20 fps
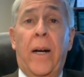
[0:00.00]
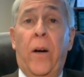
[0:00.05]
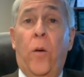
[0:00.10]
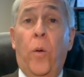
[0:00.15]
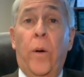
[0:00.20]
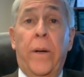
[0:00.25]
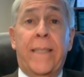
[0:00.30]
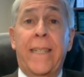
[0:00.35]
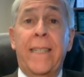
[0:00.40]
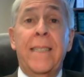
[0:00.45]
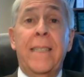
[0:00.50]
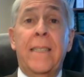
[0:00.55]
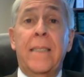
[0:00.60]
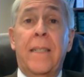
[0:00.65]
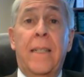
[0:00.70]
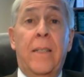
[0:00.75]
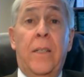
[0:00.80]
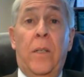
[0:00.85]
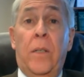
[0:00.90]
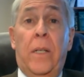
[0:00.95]
Or
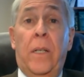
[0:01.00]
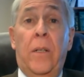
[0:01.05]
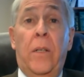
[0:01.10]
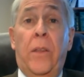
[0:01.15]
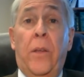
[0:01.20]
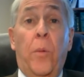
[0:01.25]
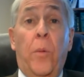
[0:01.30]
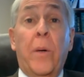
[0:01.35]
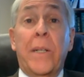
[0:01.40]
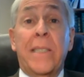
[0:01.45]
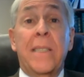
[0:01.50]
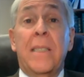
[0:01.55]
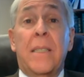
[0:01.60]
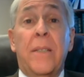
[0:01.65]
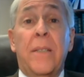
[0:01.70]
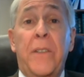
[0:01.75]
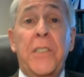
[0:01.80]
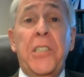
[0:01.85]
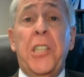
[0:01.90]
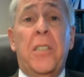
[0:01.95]
there wasn't
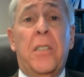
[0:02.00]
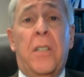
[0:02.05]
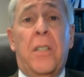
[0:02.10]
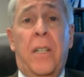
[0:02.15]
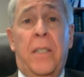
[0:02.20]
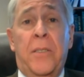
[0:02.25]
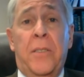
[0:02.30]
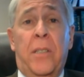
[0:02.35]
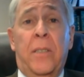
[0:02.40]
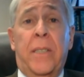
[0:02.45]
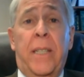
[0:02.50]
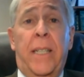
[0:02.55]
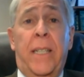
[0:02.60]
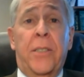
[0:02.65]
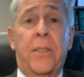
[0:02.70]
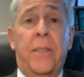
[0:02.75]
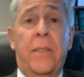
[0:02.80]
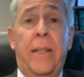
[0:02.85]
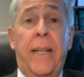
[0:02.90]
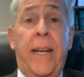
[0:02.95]
sufficient
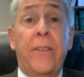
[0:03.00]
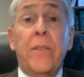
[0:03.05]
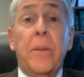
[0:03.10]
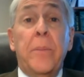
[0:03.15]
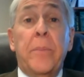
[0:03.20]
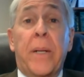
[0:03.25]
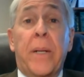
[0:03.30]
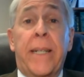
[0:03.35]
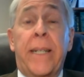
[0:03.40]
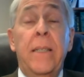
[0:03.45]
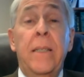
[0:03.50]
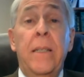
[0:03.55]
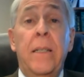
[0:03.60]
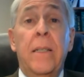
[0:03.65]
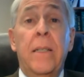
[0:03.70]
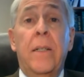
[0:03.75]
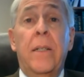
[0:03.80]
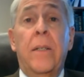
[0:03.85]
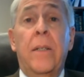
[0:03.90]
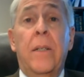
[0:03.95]
consultation. Everybody
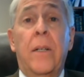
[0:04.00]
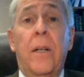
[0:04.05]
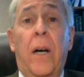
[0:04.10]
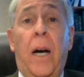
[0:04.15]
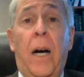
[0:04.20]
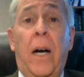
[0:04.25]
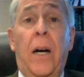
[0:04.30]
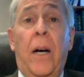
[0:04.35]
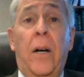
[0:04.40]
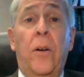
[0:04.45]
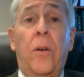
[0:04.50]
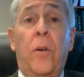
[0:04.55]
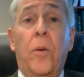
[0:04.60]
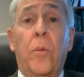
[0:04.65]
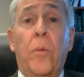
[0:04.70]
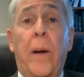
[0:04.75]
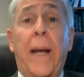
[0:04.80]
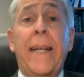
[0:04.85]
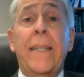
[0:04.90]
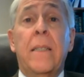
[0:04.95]

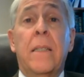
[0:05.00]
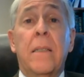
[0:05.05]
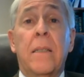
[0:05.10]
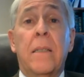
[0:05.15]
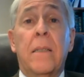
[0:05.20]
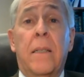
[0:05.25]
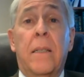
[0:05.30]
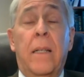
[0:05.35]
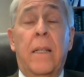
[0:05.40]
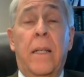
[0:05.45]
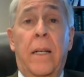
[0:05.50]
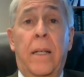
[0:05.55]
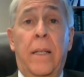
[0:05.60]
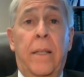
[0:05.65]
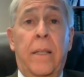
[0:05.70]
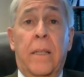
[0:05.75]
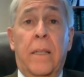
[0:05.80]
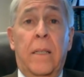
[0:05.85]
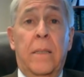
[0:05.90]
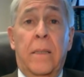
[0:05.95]
who read
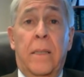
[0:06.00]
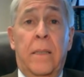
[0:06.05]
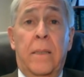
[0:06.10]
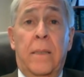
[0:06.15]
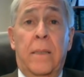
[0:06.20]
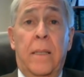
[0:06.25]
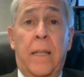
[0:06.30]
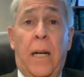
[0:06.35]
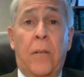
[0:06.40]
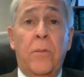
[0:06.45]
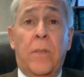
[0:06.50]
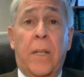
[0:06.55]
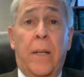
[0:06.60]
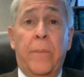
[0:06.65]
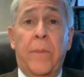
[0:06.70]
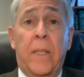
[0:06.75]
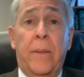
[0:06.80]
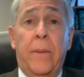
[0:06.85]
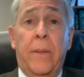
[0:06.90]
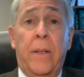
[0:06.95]
the
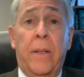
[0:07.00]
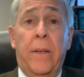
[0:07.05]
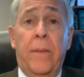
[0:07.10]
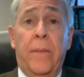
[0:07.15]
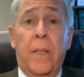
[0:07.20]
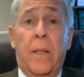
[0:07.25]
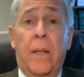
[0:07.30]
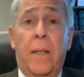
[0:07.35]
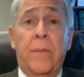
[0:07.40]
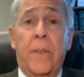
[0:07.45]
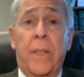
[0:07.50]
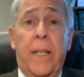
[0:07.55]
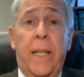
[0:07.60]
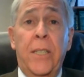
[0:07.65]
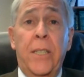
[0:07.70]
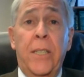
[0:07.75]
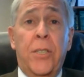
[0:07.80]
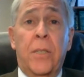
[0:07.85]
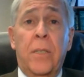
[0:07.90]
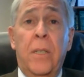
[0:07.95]
outcome of the
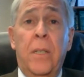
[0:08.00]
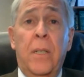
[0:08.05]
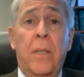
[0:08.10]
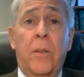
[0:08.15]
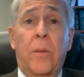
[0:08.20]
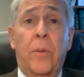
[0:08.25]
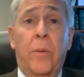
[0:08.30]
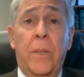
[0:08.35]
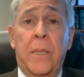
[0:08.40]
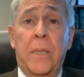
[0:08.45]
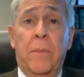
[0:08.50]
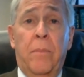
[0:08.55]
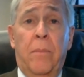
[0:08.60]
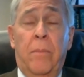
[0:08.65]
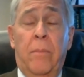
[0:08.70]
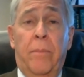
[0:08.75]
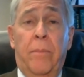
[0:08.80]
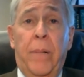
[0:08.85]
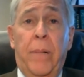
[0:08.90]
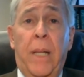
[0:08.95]
convocation was
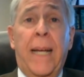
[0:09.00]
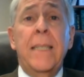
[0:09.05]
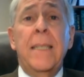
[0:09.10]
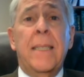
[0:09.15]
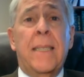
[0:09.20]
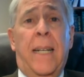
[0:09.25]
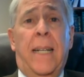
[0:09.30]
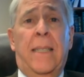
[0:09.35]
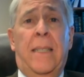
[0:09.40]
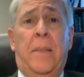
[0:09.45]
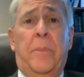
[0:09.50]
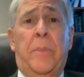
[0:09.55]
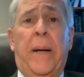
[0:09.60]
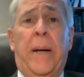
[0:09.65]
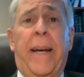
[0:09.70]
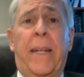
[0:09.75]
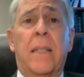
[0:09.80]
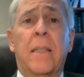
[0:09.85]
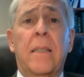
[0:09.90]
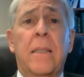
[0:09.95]
blindsided
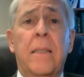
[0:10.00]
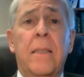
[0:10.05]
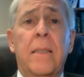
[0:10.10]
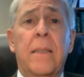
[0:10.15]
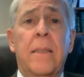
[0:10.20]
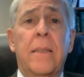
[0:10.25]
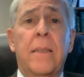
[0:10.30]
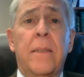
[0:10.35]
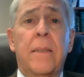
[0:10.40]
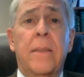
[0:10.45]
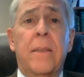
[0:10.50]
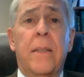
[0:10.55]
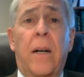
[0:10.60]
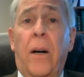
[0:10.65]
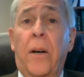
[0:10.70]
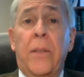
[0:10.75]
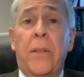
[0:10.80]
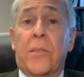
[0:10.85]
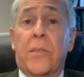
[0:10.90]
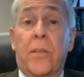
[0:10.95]
by it.
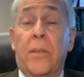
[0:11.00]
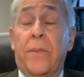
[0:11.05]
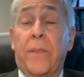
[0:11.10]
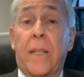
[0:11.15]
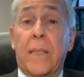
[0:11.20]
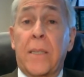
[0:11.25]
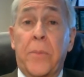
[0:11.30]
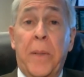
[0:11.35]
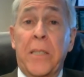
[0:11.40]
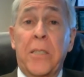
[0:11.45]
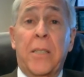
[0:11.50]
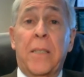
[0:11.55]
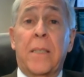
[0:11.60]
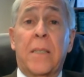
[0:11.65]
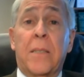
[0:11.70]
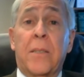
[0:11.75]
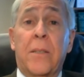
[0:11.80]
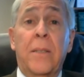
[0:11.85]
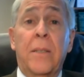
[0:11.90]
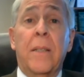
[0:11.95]
All the certified
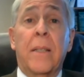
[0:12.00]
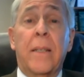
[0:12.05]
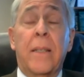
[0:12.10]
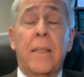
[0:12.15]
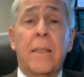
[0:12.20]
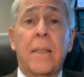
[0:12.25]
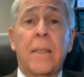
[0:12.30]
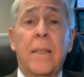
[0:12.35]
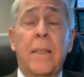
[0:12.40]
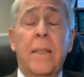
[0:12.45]
specialists, certainly.